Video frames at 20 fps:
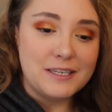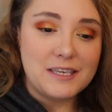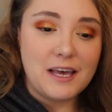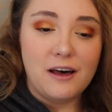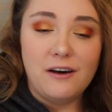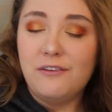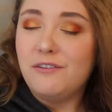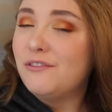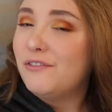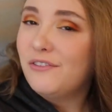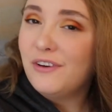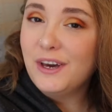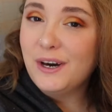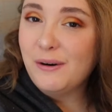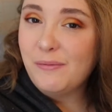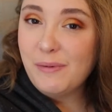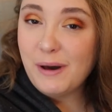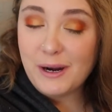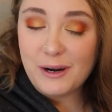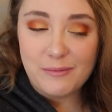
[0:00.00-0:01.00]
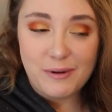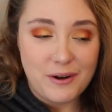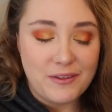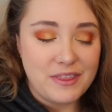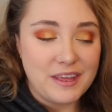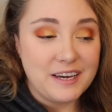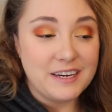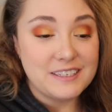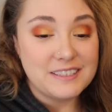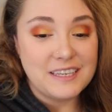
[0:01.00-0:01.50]
myself feel better
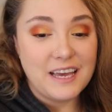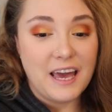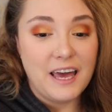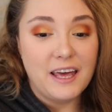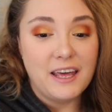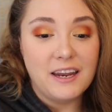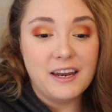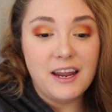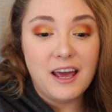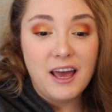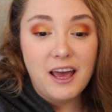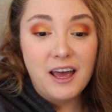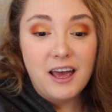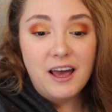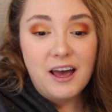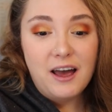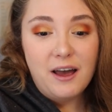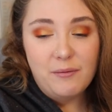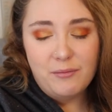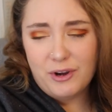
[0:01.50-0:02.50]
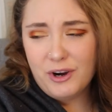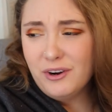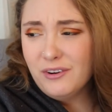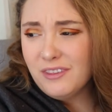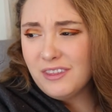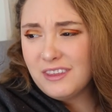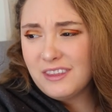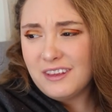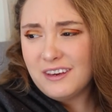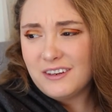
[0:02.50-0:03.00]
about things, and I'm
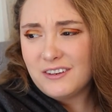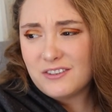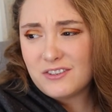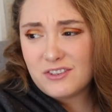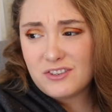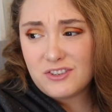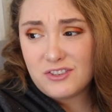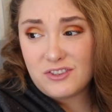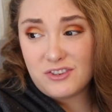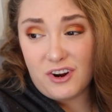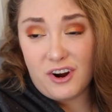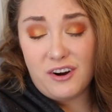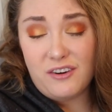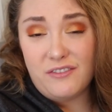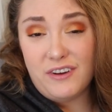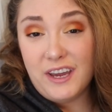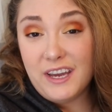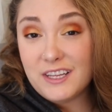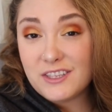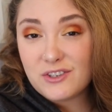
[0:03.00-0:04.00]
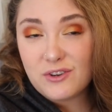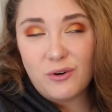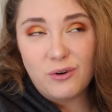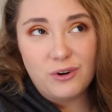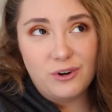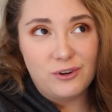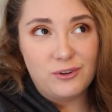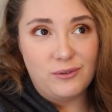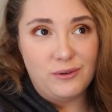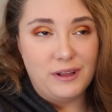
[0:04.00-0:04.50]
currently like starving. It's
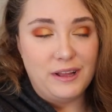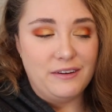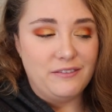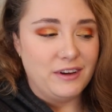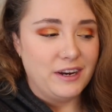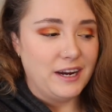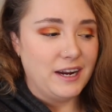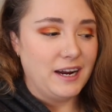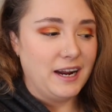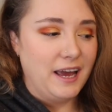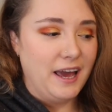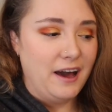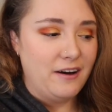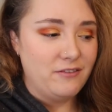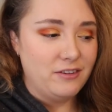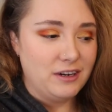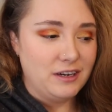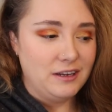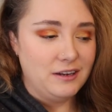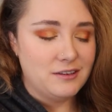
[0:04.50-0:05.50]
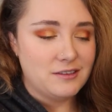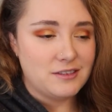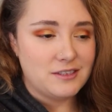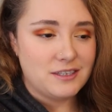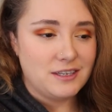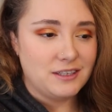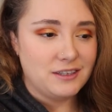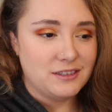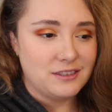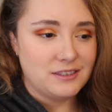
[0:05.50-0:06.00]
quarter to 11 and I haven't eaten
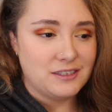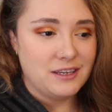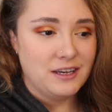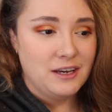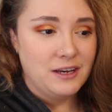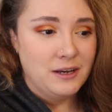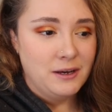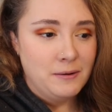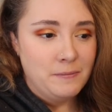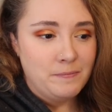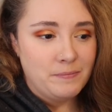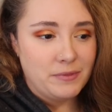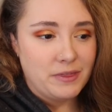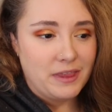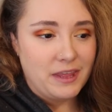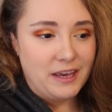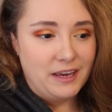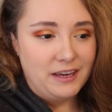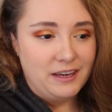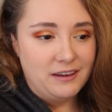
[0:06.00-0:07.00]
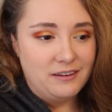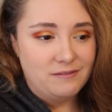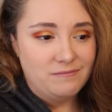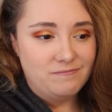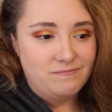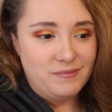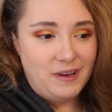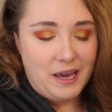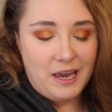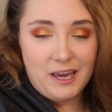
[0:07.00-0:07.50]
since like
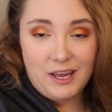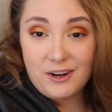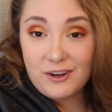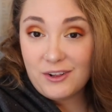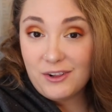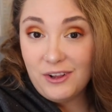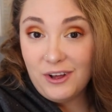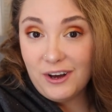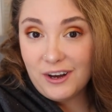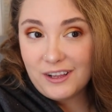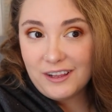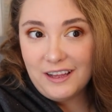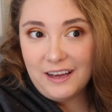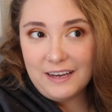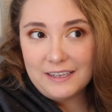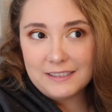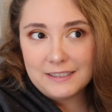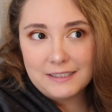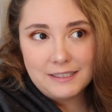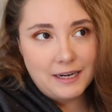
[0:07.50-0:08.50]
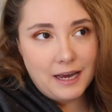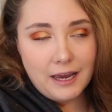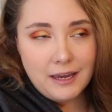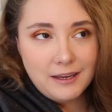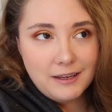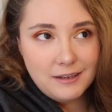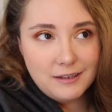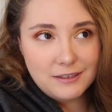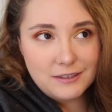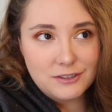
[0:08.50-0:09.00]
8 o'clock last
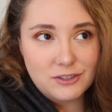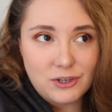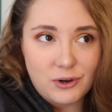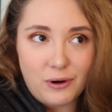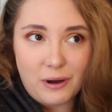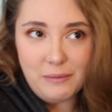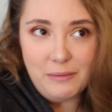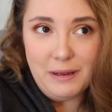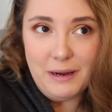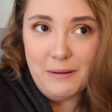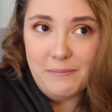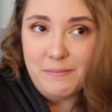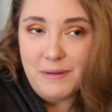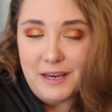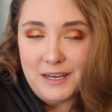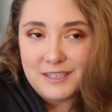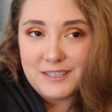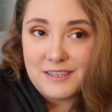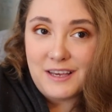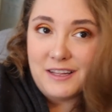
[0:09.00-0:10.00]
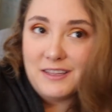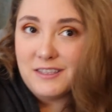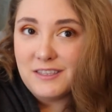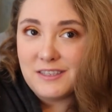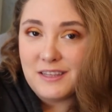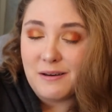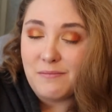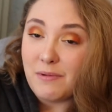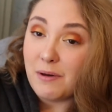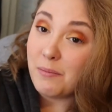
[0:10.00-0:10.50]
night, so I mean it makes
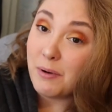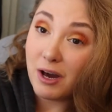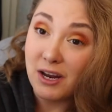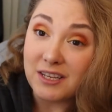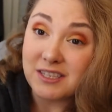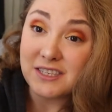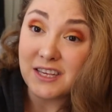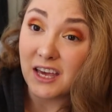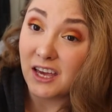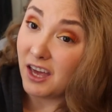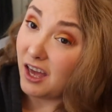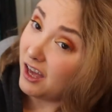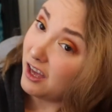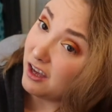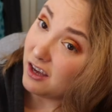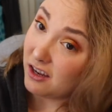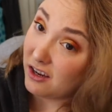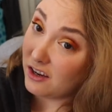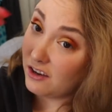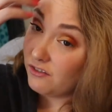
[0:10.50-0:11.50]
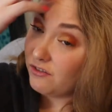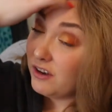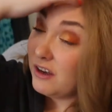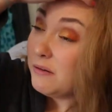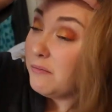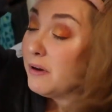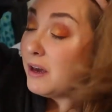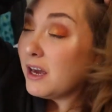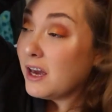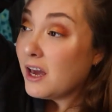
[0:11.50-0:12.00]
sense that my body's like, hey, can you
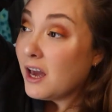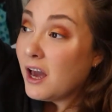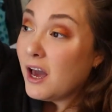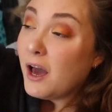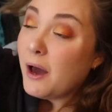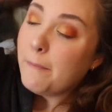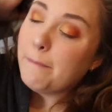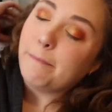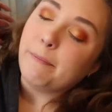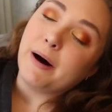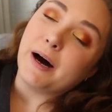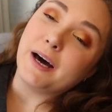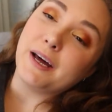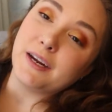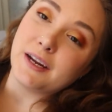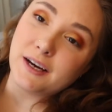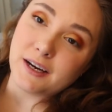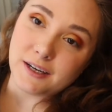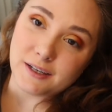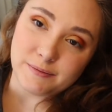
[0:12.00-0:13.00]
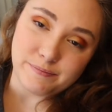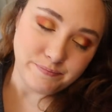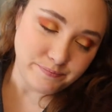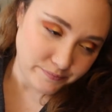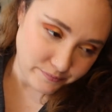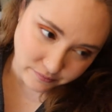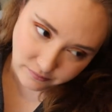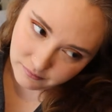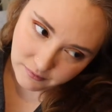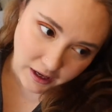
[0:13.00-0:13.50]
feed me? But
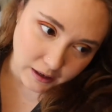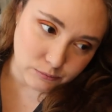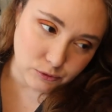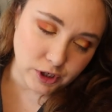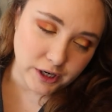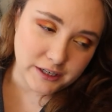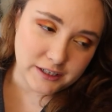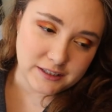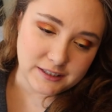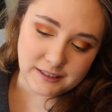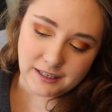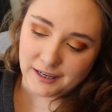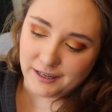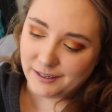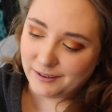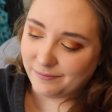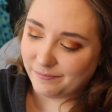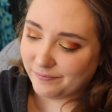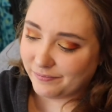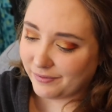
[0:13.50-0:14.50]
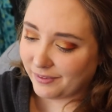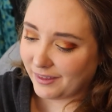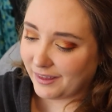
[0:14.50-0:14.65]
um, I'm trying to decide